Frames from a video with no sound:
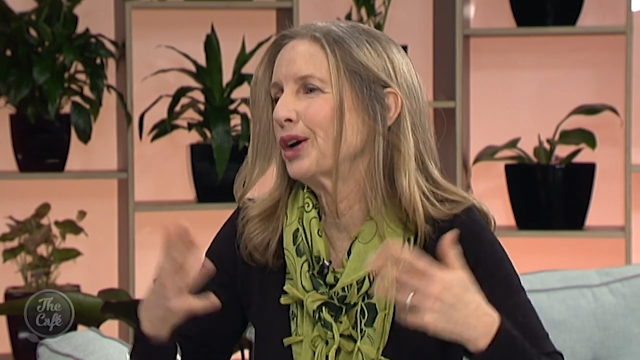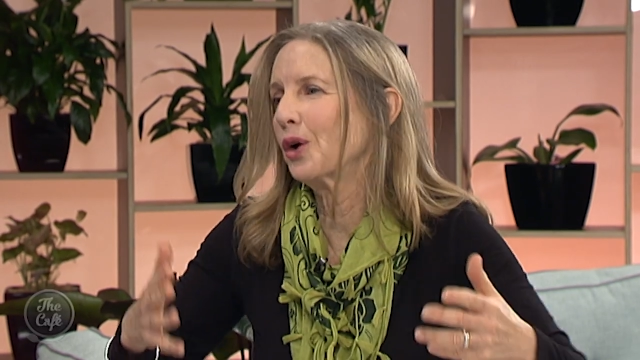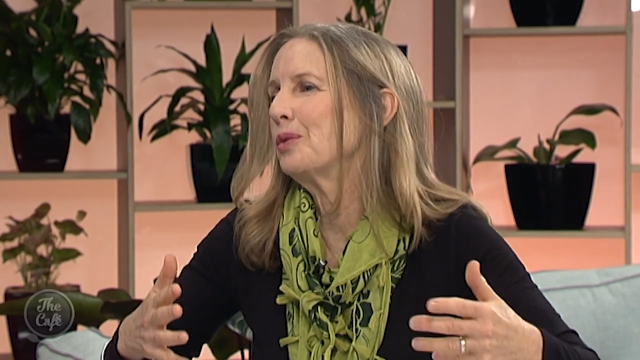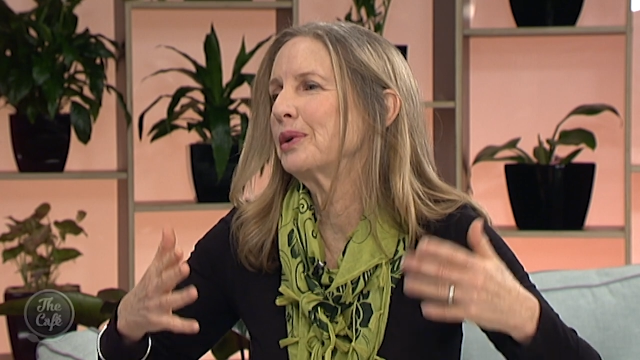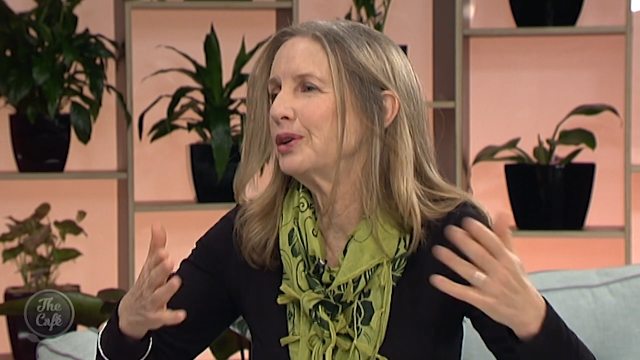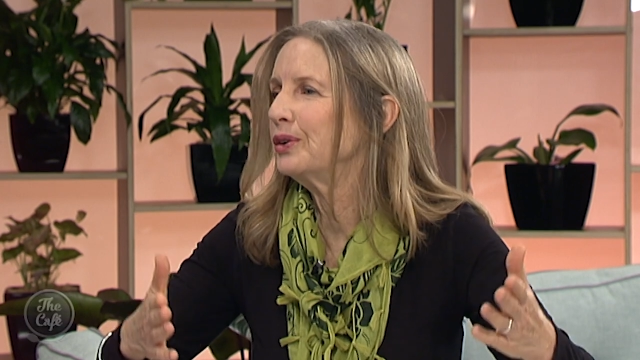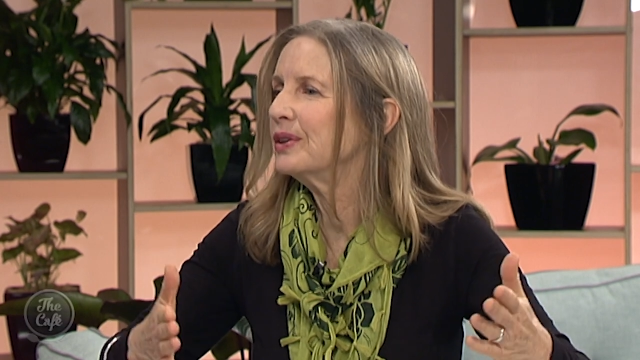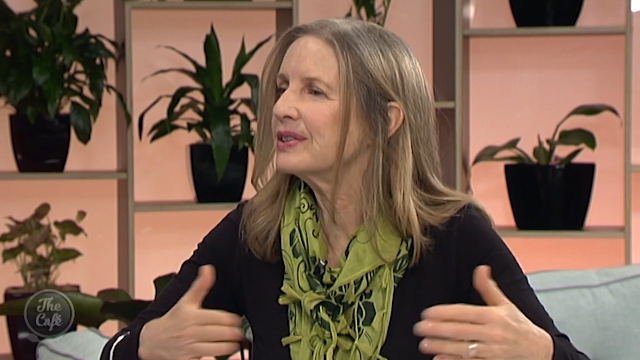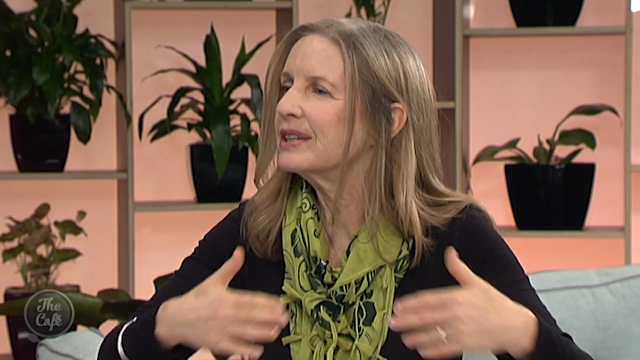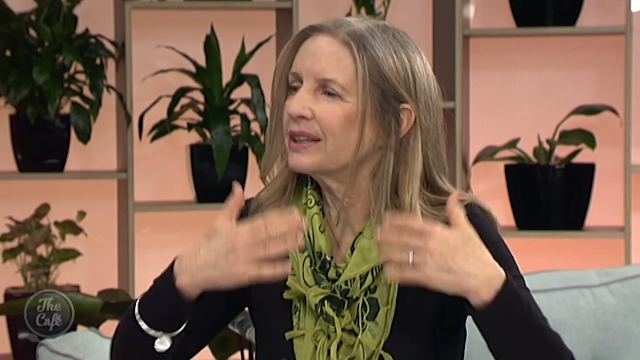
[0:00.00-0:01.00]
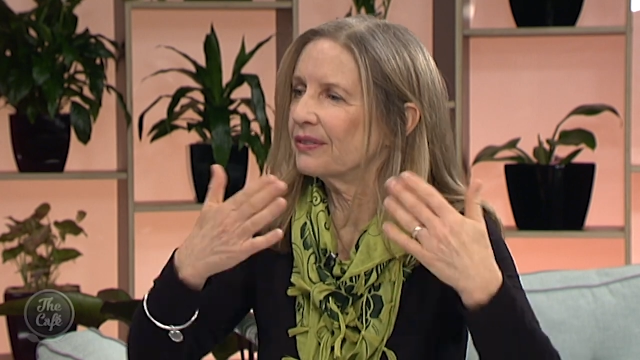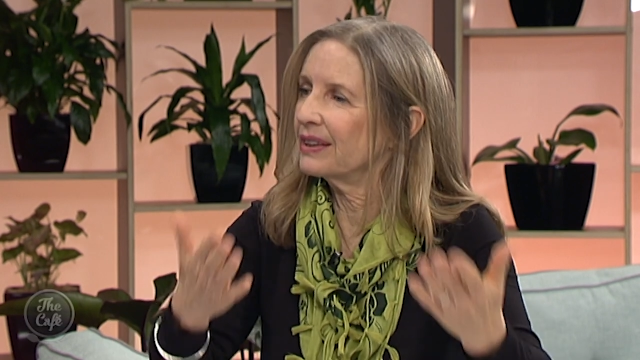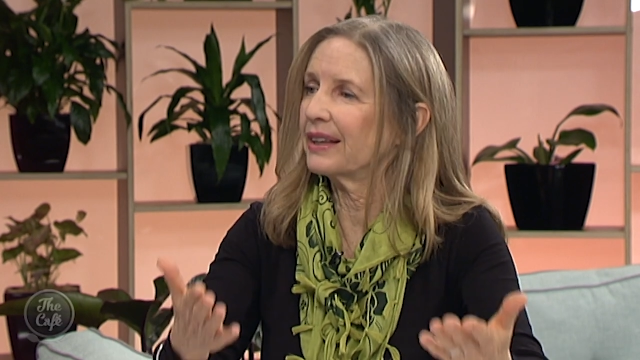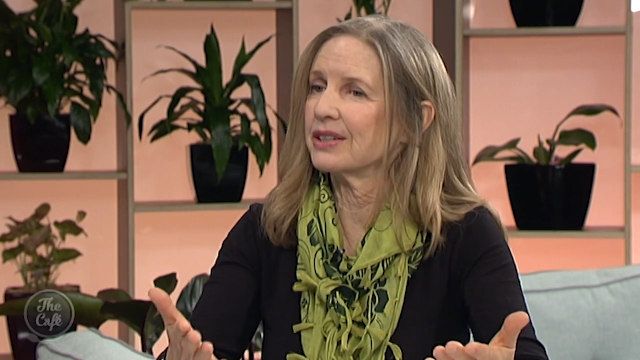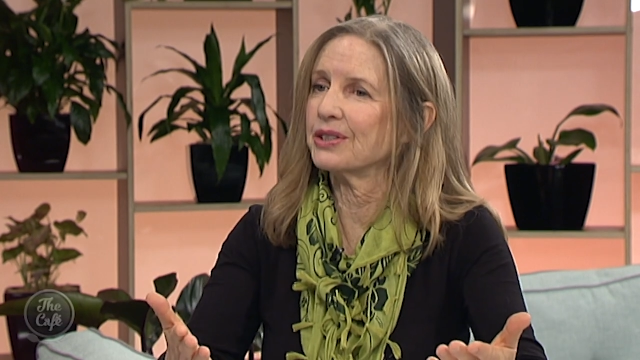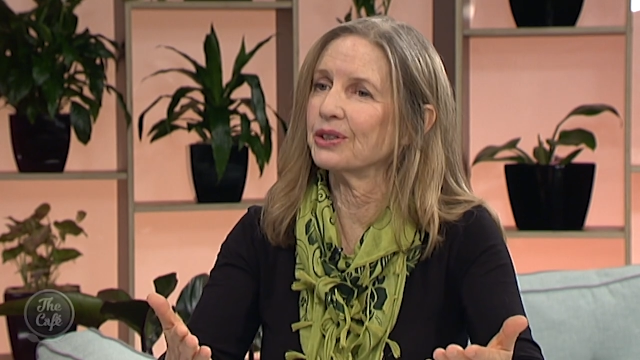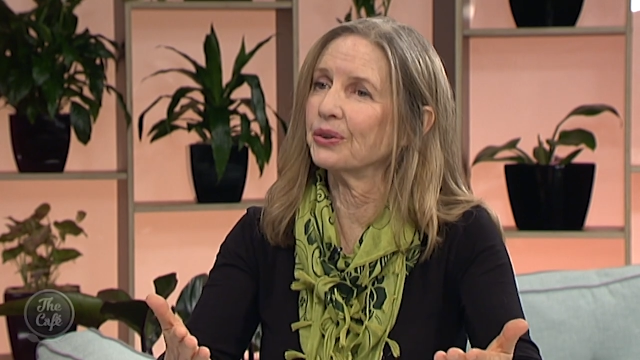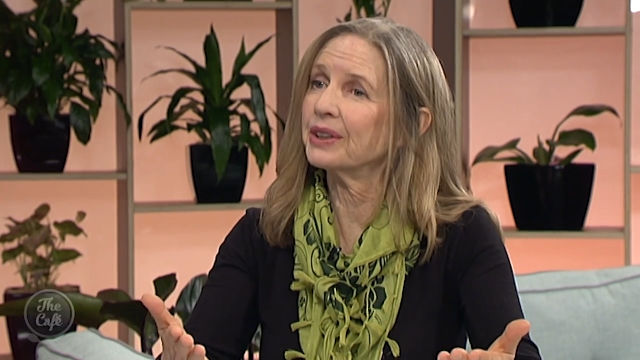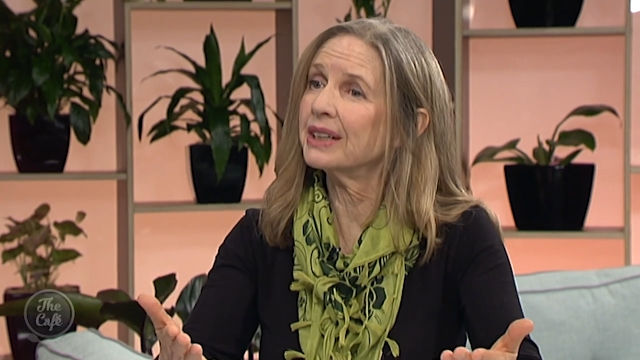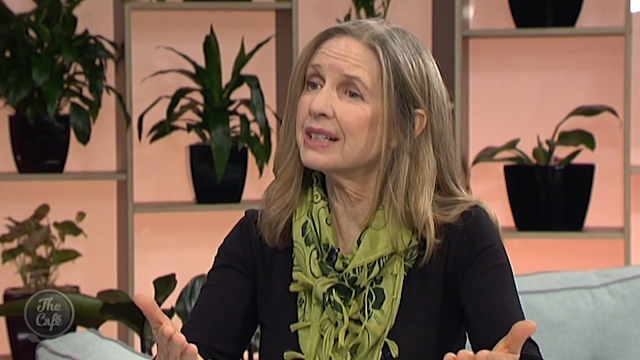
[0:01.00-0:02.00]
hope, and unity, giving yeah. that to the
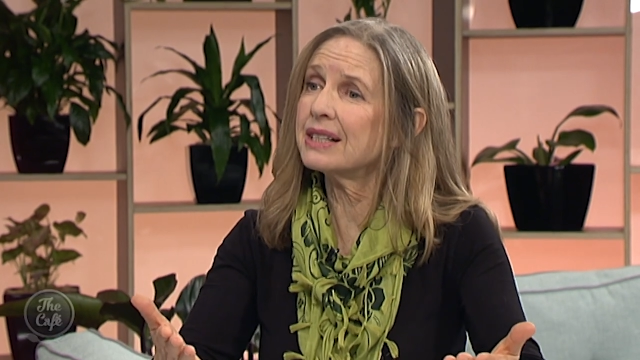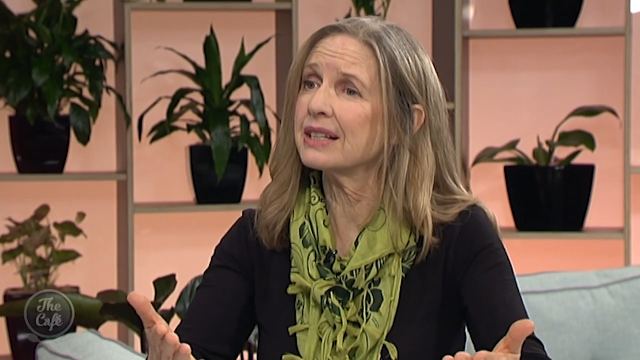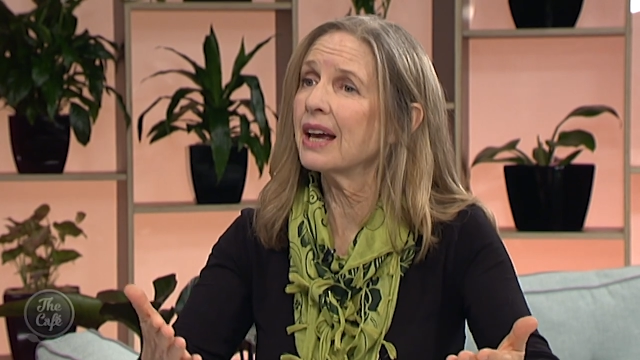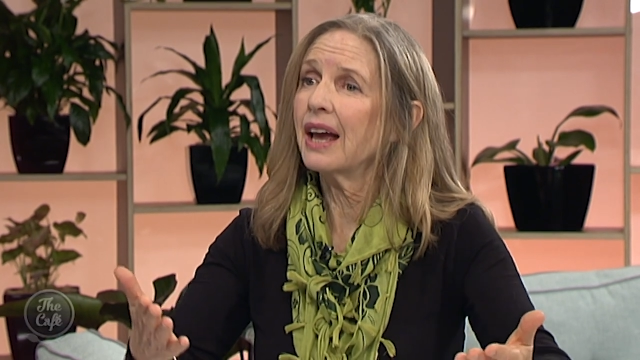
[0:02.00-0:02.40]
audience.